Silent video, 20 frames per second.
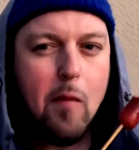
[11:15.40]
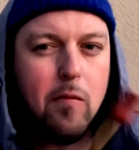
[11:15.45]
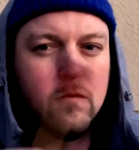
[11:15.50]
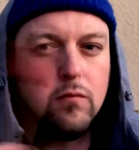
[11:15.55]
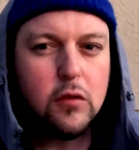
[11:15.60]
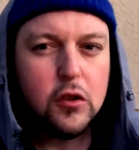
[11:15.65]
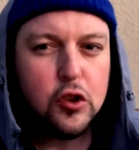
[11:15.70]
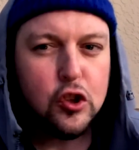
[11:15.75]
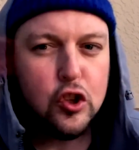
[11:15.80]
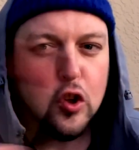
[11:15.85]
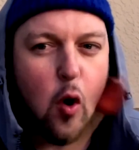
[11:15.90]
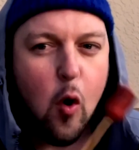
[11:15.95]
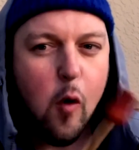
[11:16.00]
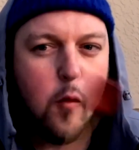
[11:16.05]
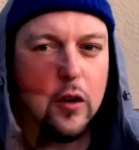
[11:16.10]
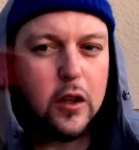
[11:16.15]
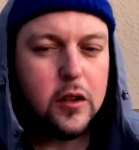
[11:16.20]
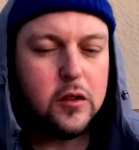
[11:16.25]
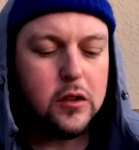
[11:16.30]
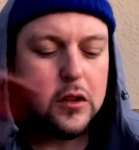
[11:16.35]
and so
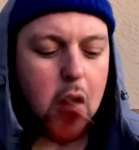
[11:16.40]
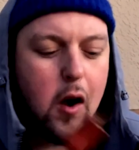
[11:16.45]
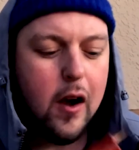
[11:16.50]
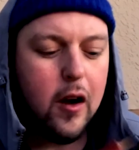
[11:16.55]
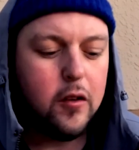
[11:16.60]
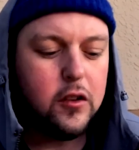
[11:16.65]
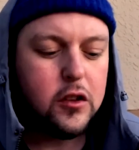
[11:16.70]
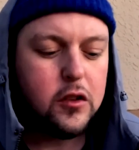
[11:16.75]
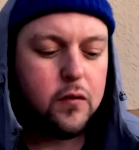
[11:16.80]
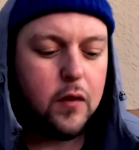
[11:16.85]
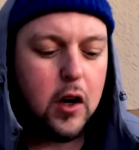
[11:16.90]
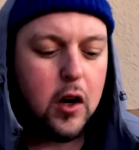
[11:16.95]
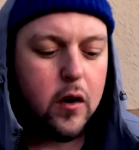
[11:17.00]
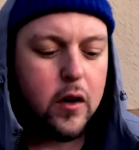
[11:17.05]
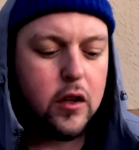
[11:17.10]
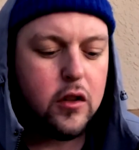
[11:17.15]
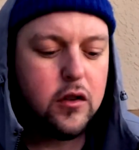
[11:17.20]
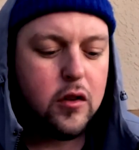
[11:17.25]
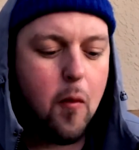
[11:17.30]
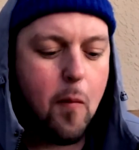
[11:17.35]
it, it just
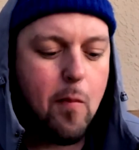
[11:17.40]
varies